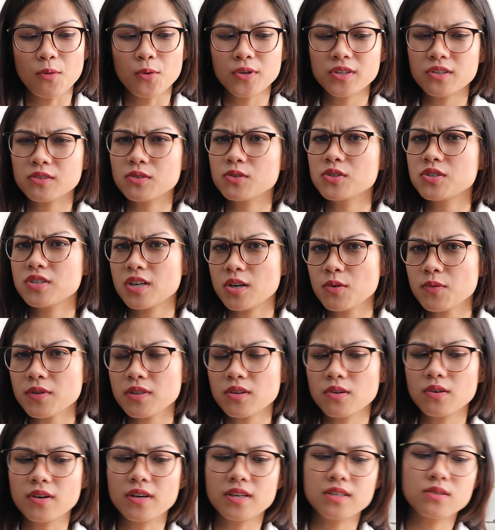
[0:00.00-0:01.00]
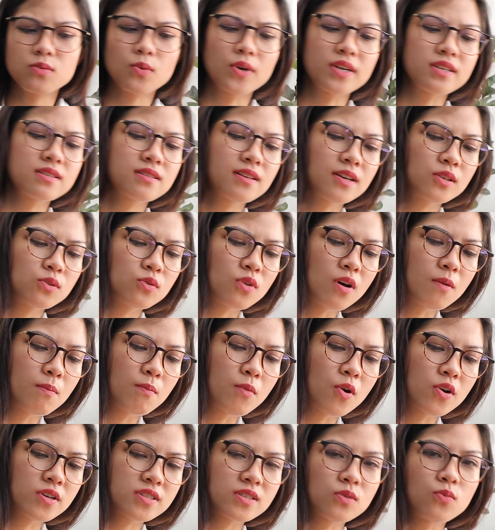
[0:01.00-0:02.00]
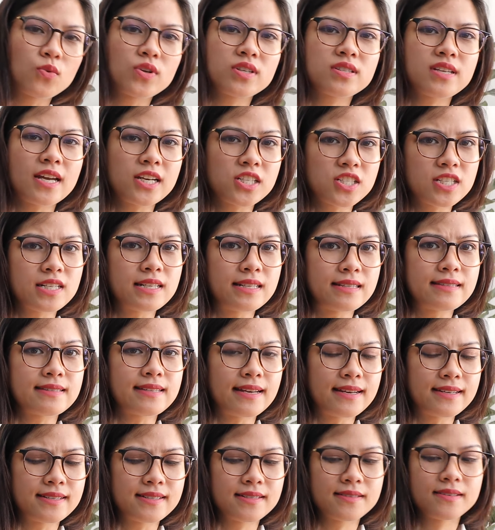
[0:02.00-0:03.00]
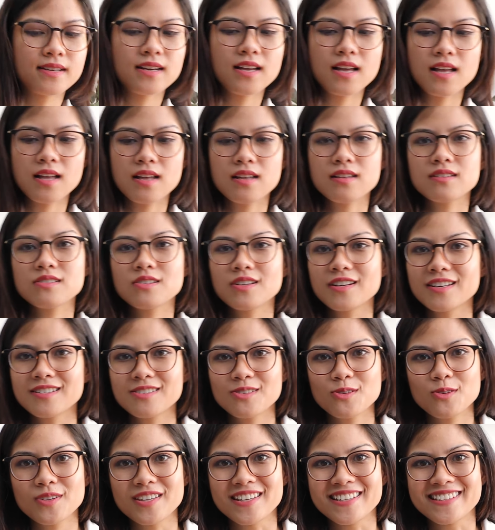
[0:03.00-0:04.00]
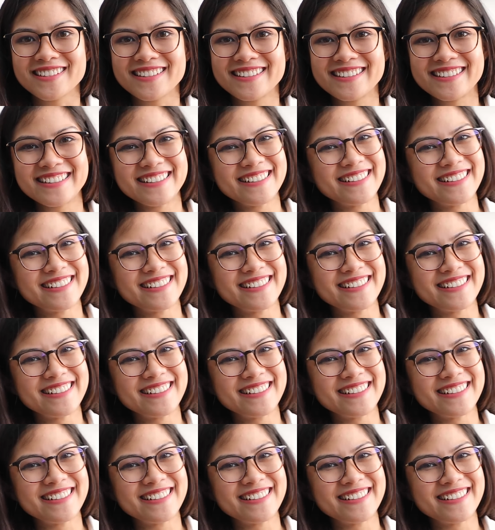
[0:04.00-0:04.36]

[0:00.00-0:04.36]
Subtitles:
I wanted to share with you guys what it's like to unbox and what's actually inside. So let's do this.